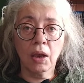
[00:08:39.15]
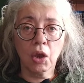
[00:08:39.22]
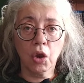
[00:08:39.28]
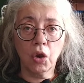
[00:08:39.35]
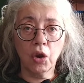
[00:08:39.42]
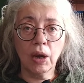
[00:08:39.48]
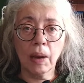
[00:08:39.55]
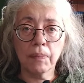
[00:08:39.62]

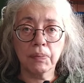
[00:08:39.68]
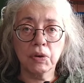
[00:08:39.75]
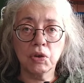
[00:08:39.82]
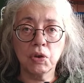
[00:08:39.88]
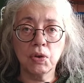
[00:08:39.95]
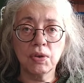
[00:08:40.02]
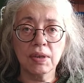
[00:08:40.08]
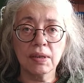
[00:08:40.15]
QNAP
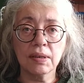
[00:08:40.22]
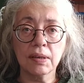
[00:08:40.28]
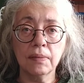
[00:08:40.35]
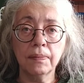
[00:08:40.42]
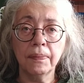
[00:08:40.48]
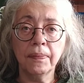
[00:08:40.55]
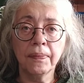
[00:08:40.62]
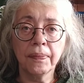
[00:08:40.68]
produces
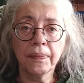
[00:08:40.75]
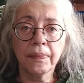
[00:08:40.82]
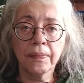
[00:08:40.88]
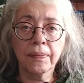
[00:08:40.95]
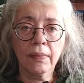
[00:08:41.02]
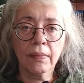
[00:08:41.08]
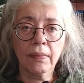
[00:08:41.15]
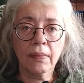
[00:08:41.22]
them,
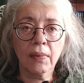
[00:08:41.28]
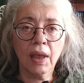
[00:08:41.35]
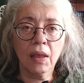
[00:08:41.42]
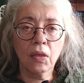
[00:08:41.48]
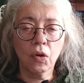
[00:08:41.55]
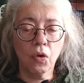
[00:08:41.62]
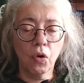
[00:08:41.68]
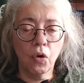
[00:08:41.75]

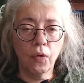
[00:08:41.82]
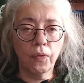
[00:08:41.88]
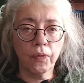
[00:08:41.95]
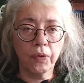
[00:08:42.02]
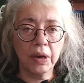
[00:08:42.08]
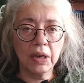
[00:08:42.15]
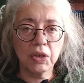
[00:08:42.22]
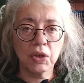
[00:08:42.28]
and they're all
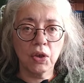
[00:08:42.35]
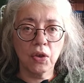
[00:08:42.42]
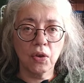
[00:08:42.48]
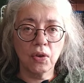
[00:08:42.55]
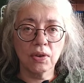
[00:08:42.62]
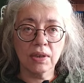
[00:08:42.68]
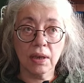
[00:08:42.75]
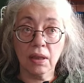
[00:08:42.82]
free to use,